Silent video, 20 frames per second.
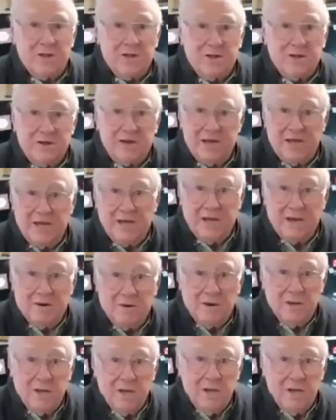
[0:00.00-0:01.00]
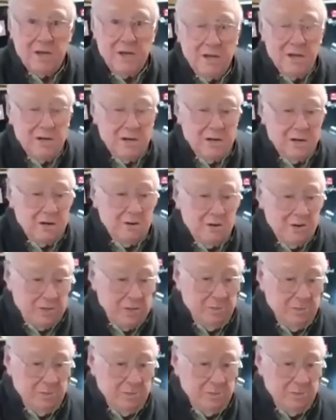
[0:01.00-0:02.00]
coming out of Ireland now,
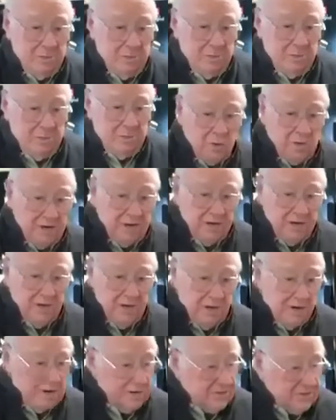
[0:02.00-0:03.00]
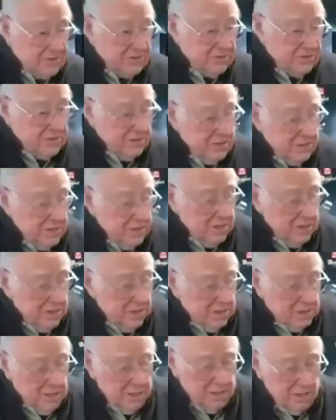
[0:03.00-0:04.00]
mm-hmm. or in the past 20 years.